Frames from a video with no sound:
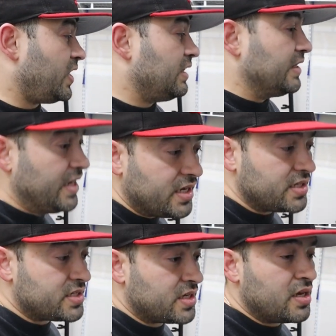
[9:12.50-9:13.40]
the thing
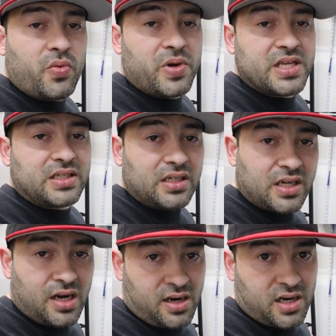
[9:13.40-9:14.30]
is, when I start the
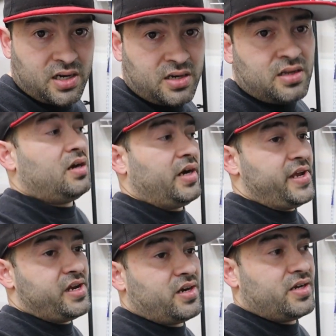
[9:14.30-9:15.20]
car, I
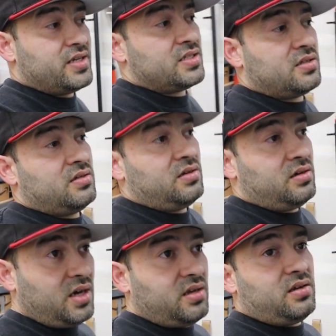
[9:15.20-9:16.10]
hear this
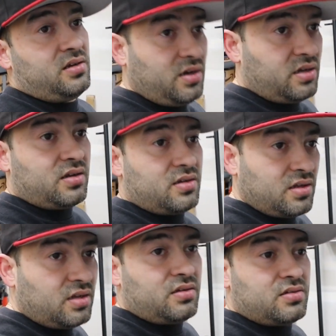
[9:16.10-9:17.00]
click, click,
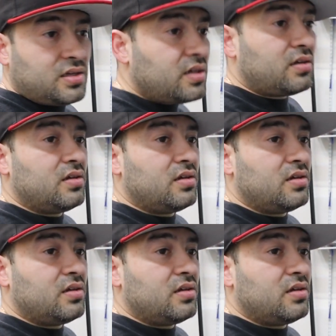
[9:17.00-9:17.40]
click, click,